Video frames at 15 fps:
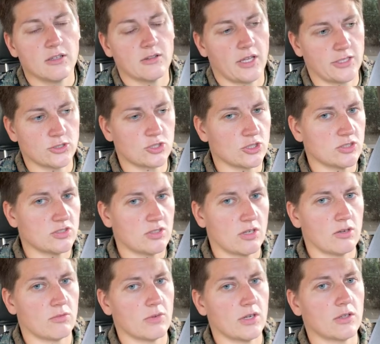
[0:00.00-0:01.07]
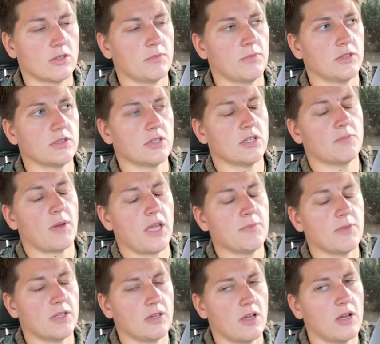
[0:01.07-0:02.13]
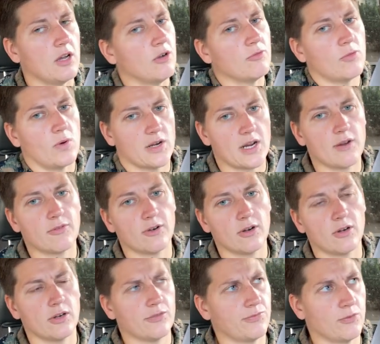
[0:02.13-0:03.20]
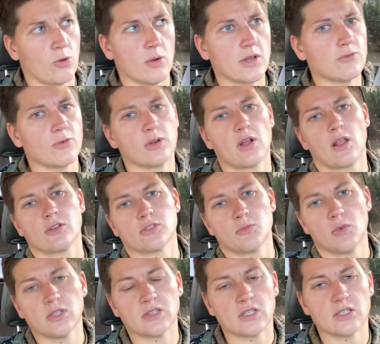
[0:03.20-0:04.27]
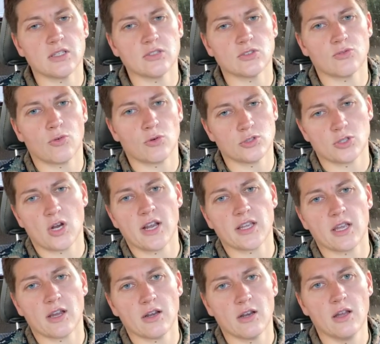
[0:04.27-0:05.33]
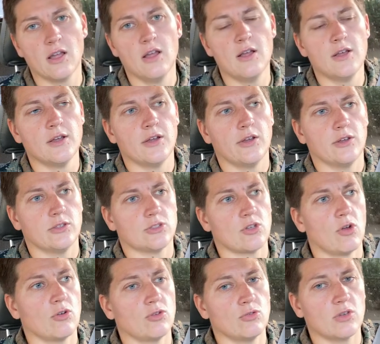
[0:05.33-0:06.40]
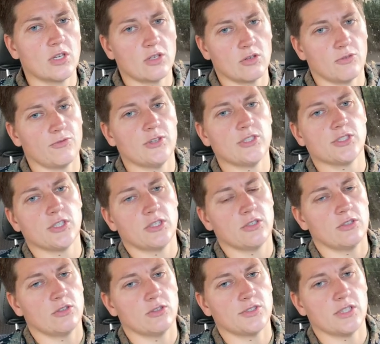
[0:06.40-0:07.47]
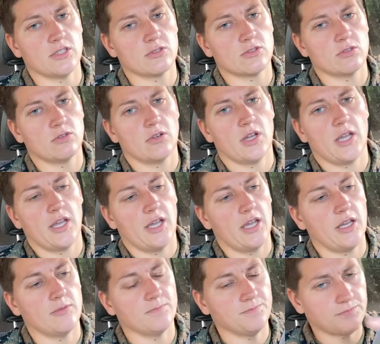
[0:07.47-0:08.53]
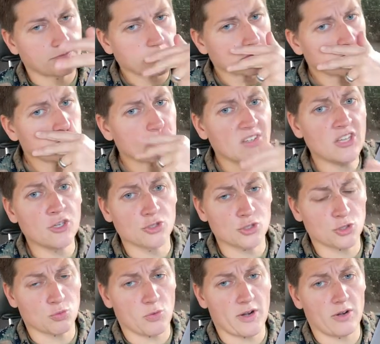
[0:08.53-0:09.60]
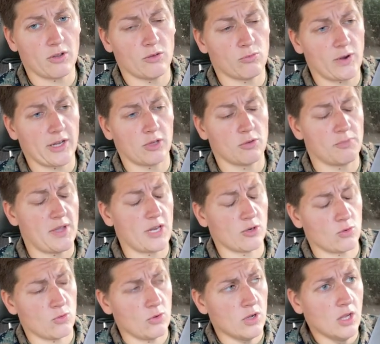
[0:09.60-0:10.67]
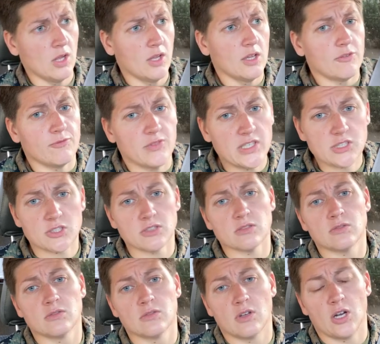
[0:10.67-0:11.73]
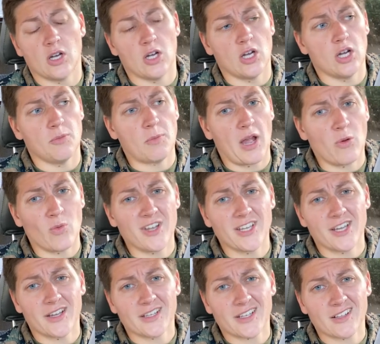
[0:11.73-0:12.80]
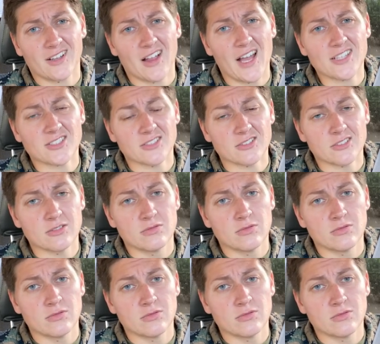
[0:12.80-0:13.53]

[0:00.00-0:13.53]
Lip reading: Like just their regular monthly payment of whatever $24 a month it is for TRICARE. So you get your vision, your dental, and you're just regular medical vision. I went and got glasses.